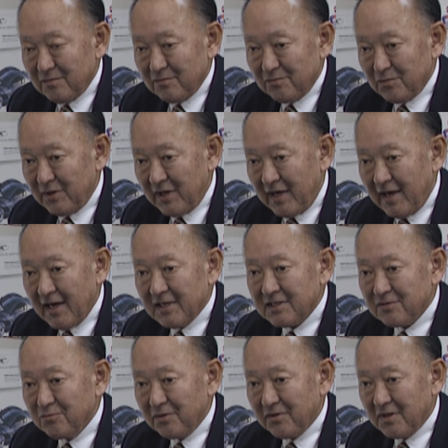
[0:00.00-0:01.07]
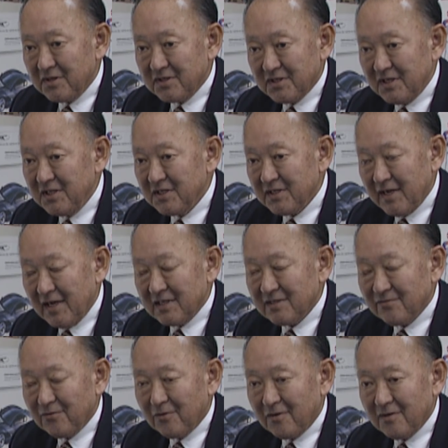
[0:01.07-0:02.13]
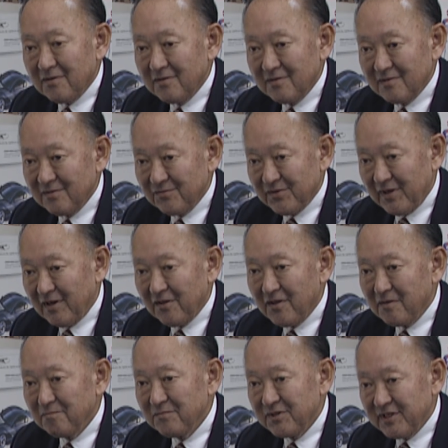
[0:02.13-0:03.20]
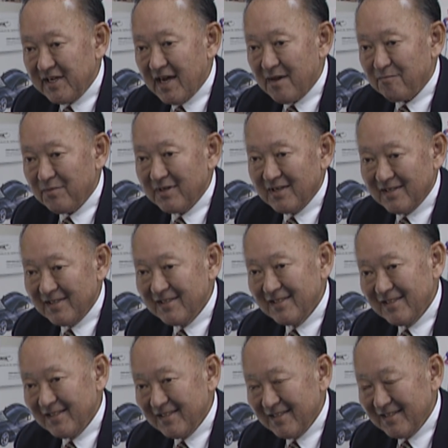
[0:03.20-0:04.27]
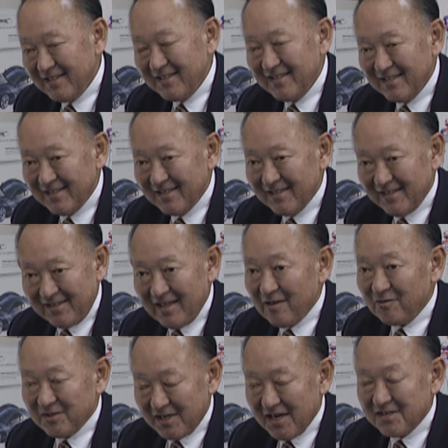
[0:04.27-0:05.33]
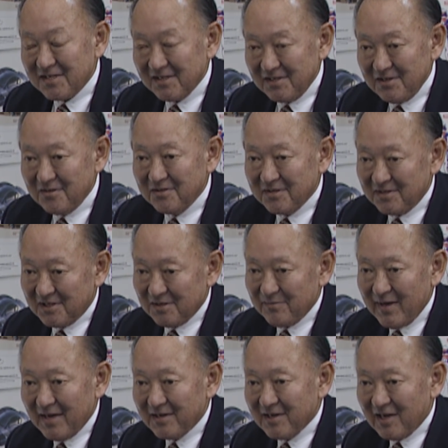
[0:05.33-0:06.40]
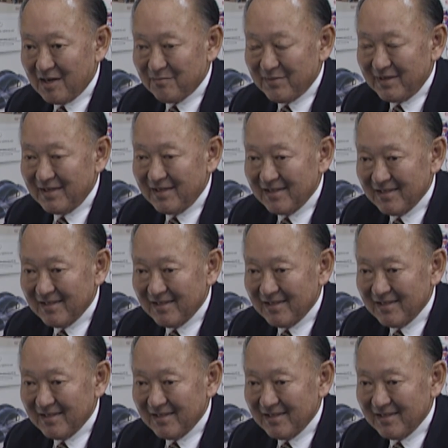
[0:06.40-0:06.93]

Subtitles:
When they ask what the Z stands for, tell them ZAP. And that was actually used in some ad copy.